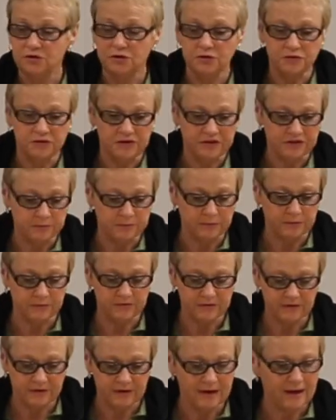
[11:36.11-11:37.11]
two
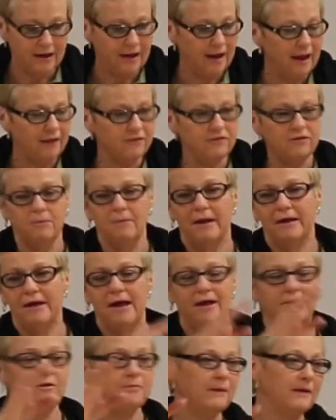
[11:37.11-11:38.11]
teaspoons. And so my
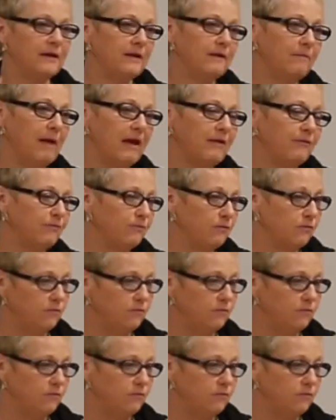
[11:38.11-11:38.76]
husband and my